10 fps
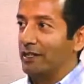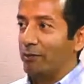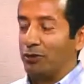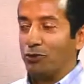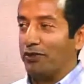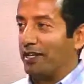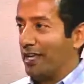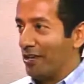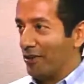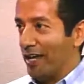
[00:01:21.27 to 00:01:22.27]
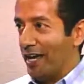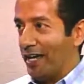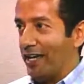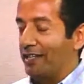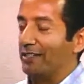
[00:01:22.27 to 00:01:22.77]
between the
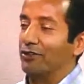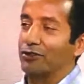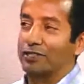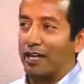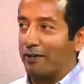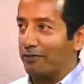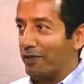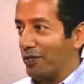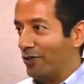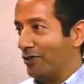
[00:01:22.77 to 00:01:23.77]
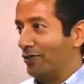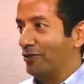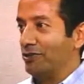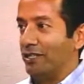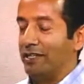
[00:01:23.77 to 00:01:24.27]
internet and their cell
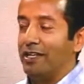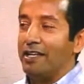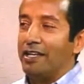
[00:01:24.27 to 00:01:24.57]
phones and